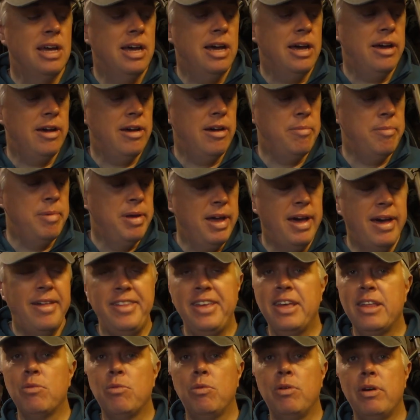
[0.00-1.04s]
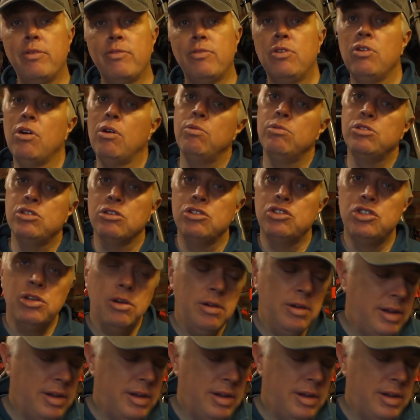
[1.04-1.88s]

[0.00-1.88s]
um, and the other one I've got which I'll show